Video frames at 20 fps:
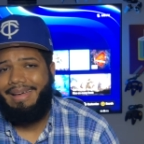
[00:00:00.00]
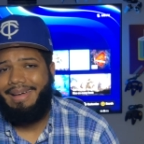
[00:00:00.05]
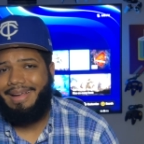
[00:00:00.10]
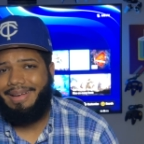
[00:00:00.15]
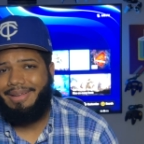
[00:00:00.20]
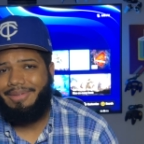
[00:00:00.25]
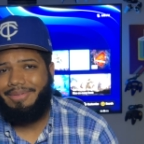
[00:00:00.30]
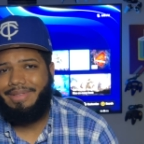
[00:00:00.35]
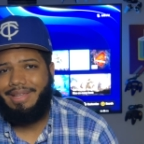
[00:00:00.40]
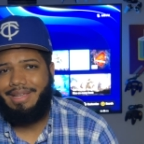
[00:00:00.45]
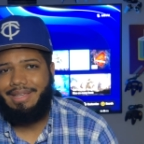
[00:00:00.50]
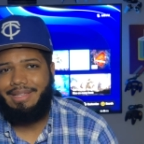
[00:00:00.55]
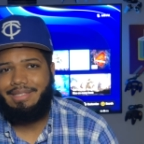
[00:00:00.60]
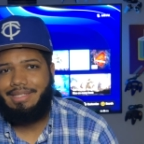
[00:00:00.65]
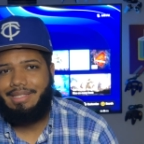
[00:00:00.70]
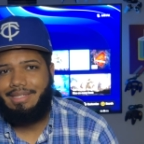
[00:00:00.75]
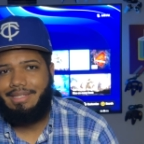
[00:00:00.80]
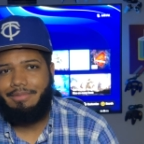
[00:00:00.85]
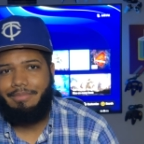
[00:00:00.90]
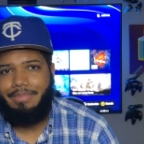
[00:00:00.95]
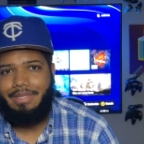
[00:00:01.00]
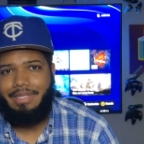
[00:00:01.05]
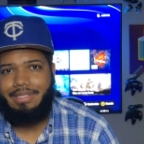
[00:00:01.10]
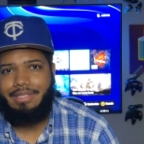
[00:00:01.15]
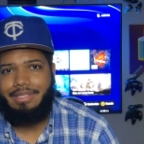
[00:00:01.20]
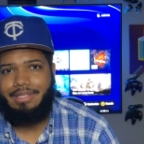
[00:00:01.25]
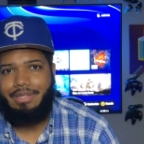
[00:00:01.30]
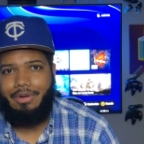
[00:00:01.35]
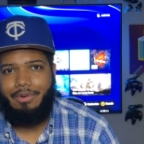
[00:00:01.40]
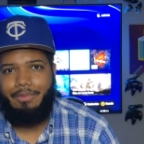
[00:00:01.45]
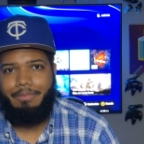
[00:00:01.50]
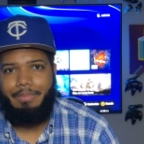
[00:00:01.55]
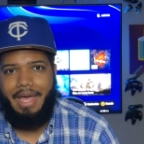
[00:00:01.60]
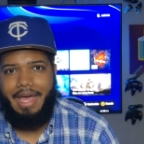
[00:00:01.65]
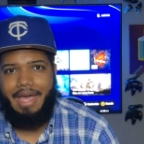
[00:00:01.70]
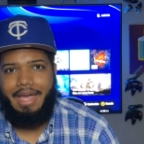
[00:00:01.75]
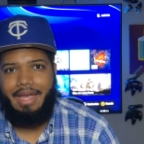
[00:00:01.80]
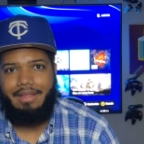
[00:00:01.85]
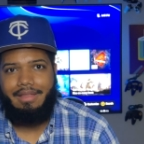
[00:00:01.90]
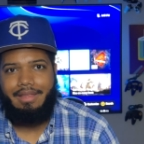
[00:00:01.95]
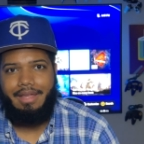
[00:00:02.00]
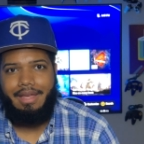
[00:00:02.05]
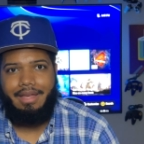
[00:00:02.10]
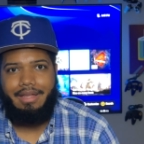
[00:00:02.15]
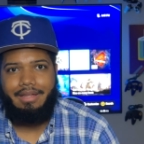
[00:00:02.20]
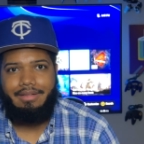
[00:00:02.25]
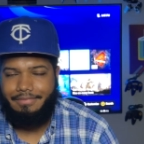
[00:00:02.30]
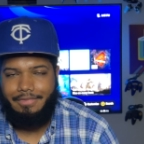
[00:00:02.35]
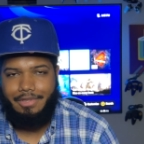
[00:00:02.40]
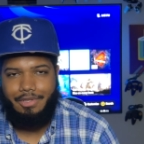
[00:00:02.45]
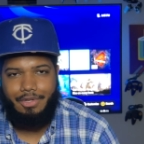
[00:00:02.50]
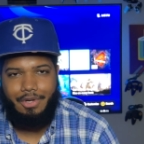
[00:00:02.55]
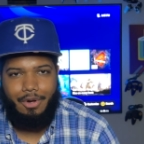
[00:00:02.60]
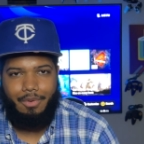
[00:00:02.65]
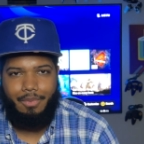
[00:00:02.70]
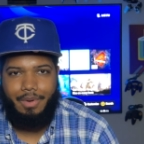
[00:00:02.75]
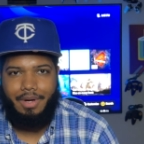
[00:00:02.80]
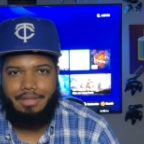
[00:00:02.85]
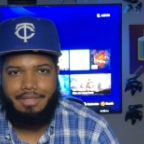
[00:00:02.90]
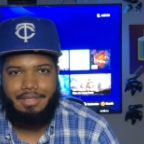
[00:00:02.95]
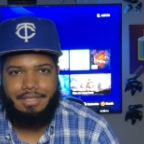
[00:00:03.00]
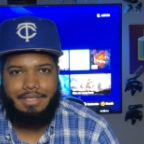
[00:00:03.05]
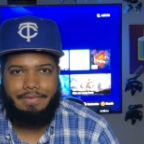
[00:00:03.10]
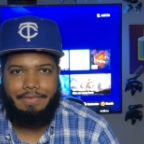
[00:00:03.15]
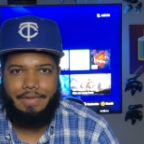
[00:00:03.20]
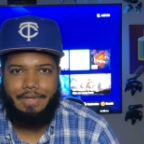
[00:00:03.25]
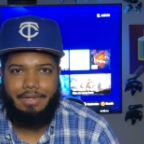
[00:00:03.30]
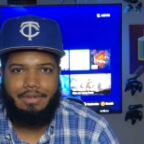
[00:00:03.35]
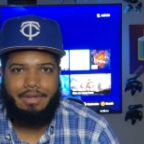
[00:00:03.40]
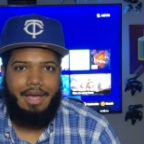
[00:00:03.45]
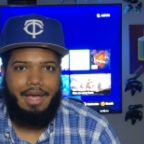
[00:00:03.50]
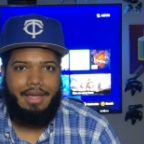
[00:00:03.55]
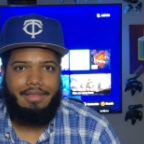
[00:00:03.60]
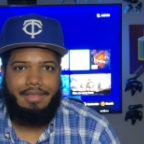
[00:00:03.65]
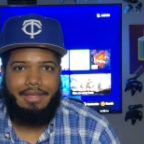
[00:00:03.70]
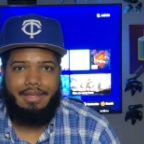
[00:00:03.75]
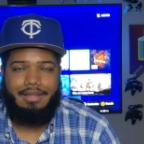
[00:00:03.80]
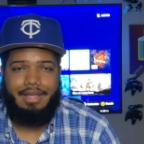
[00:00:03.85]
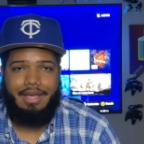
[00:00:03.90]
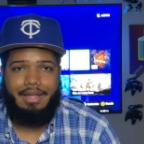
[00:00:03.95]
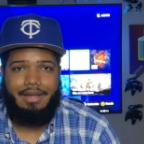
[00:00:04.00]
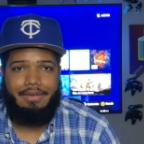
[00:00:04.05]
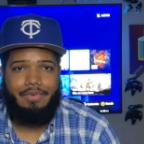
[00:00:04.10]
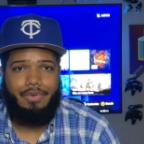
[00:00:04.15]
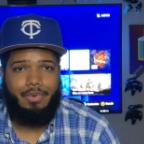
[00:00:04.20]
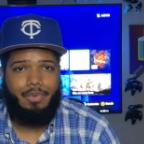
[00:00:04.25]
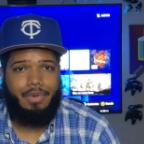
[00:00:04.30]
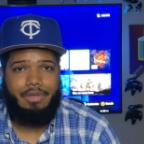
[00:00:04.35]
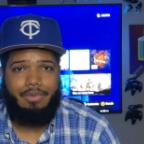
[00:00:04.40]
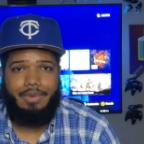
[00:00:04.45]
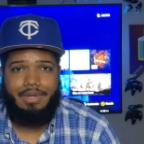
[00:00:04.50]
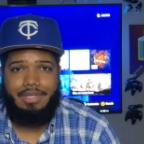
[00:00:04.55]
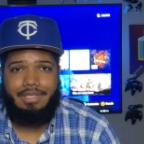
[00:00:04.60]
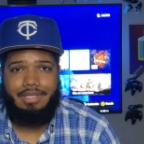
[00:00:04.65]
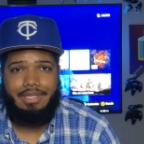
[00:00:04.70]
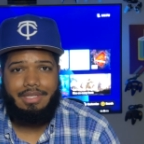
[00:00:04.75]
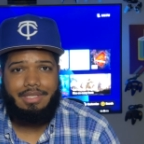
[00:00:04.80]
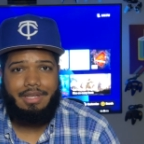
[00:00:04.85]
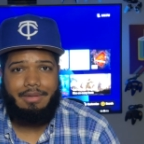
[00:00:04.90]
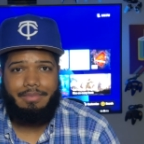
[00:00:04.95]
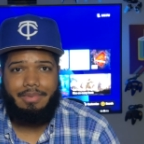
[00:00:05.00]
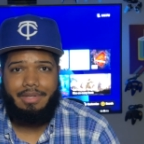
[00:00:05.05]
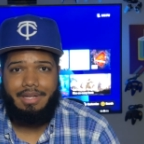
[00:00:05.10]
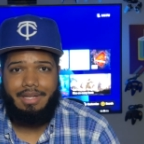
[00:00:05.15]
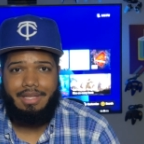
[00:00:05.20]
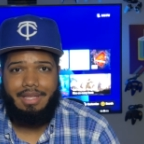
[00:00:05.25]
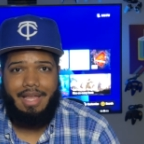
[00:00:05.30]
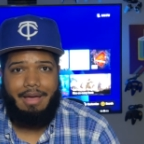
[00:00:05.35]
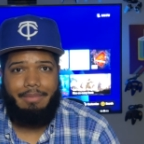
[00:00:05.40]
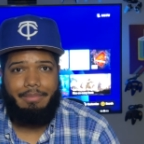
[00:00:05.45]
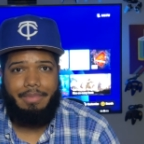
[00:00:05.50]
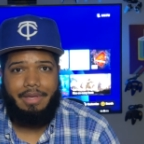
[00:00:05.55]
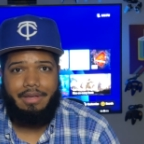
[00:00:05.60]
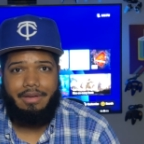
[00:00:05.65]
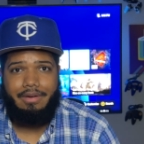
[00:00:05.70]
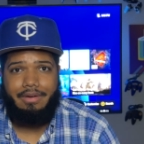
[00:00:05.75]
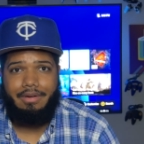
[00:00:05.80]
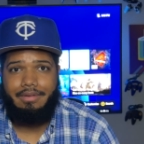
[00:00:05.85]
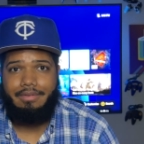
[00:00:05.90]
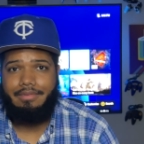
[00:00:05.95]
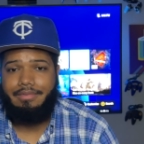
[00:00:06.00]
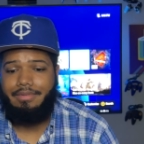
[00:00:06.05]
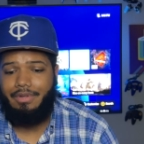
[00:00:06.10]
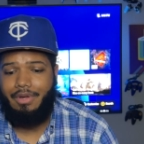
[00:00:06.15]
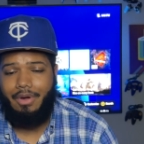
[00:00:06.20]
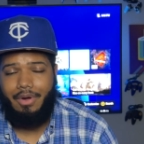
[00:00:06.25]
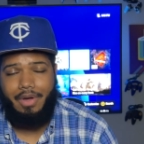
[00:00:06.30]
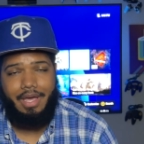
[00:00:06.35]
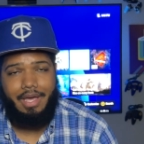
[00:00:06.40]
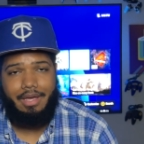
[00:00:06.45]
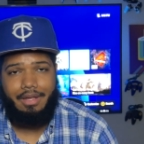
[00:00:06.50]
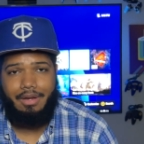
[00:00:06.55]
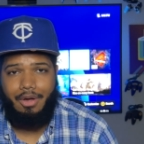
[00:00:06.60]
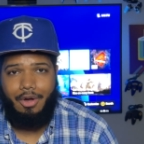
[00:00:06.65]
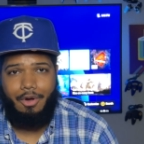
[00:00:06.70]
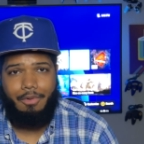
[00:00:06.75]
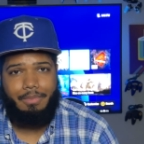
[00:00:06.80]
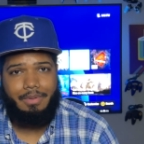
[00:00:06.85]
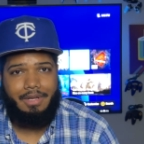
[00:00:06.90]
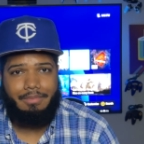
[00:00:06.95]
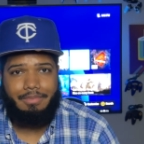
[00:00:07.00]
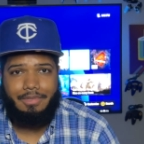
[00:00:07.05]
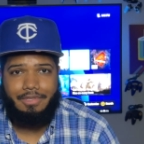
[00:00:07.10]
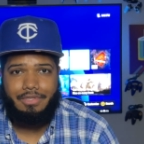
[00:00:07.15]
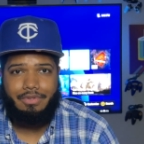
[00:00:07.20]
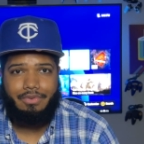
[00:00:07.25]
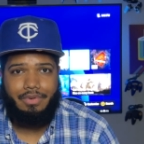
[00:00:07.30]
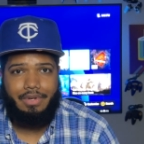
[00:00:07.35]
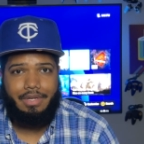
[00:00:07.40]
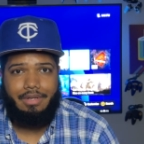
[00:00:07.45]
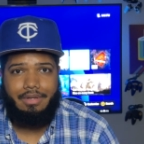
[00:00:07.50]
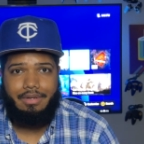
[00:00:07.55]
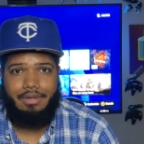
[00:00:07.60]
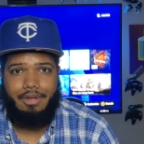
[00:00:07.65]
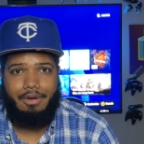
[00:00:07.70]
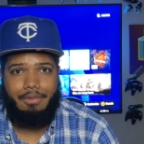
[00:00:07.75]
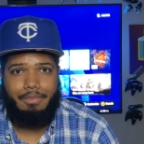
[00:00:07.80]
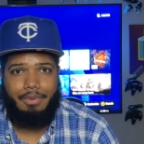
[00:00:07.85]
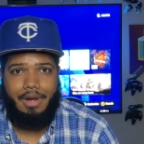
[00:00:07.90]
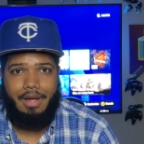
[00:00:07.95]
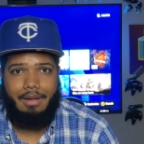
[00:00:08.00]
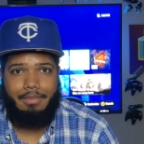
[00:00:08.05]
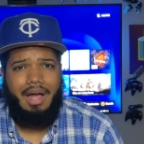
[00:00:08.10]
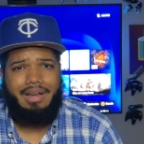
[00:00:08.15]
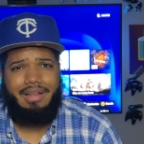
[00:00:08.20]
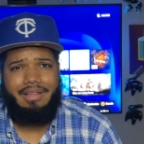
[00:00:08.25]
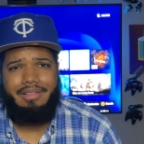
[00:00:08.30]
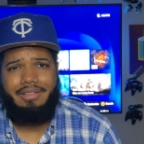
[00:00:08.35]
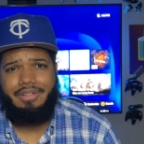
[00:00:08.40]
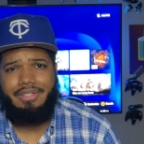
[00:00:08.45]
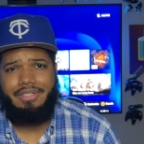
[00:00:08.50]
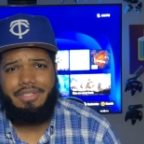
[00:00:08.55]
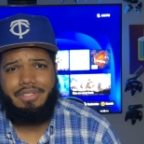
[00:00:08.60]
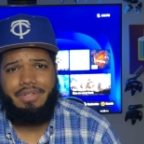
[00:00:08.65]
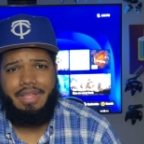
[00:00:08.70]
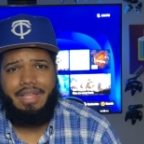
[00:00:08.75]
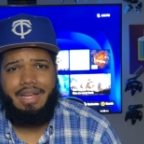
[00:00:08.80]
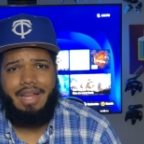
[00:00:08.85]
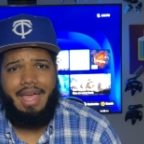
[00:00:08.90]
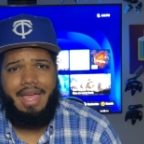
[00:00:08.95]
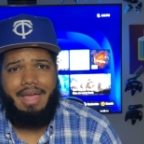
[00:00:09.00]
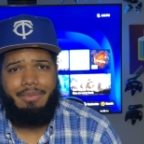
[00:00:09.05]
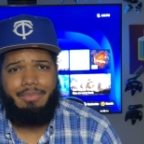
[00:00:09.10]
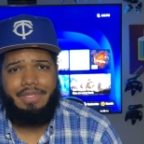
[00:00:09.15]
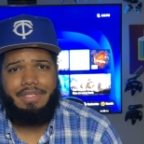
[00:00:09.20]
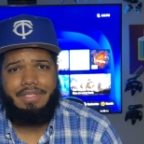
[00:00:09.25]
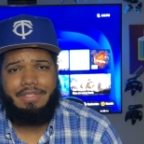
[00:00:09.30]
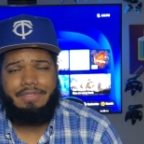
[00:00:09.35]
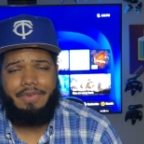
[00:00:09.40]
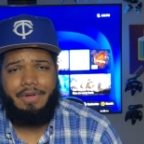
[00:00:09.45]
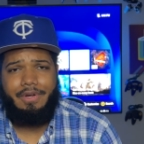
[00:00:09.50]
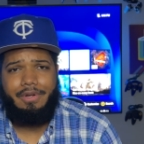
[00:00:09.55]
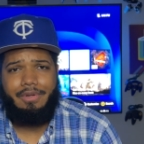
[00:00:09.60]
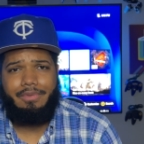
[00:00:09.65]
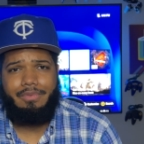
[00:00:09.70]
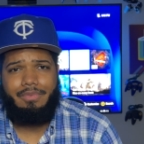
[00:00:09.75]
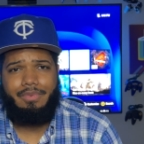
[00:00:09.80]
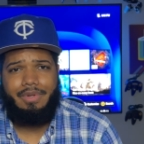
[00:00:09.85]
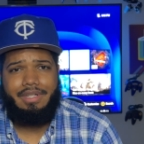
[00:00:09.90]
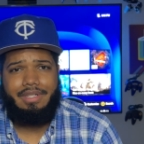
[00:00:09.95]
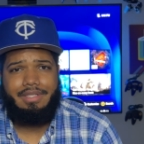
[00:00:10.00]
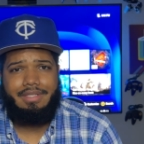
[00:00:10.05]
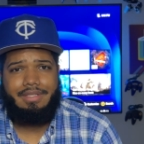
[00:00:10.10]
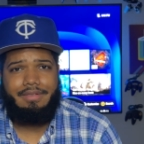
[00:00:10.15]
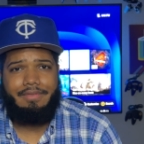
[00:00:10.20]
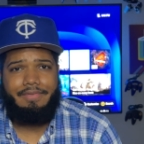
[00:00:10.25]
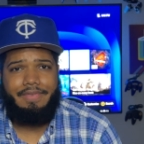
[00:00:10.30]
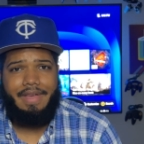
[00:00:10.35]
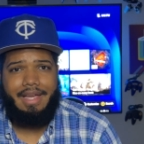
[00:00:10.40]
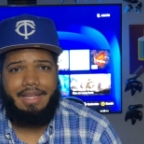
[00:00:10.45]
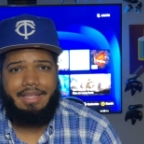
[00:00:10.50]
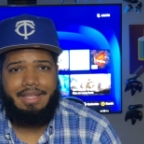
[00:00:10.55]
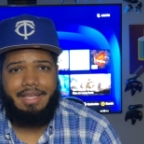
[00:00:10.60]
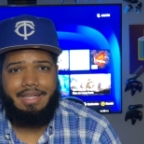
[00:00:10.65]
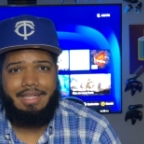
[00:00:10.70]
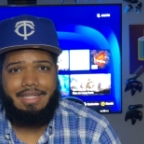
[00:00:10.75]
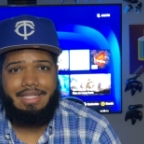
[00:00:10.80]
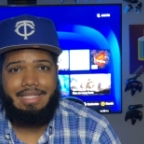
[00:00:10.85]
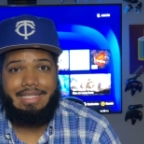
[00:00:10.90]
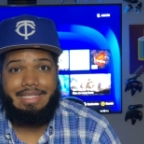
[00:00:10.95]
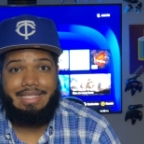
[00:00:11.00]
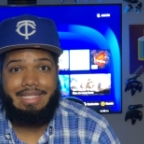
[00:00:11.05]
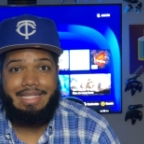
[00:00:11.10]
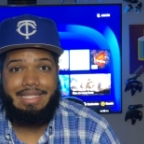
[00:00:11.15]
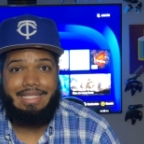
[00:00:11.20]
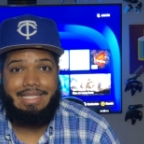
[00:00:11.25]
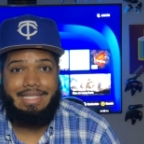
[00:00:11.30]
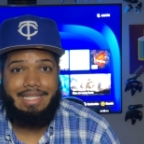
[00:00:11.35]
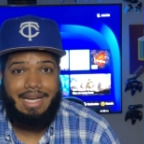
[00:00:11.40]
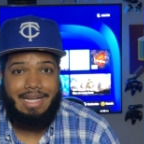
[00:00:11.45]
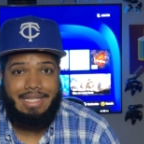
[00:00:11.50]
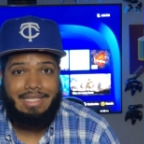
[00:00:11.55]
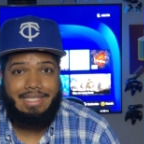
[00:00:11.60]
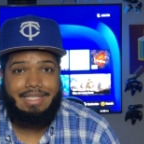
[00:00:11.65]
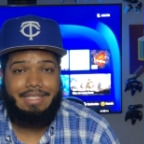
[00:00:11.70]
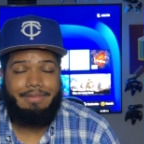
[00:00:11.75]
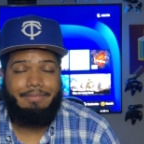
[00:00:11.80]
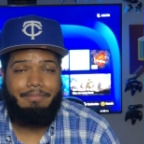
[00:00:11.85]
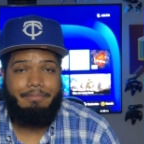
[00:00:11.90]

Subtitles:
I don't think it's gonna be so bad that you don't want this phone. I think that if you really want to see something a lot bigger, you go ahead, open up the screen, no problem. Another issue that I had with this phone was the fact that it is a dust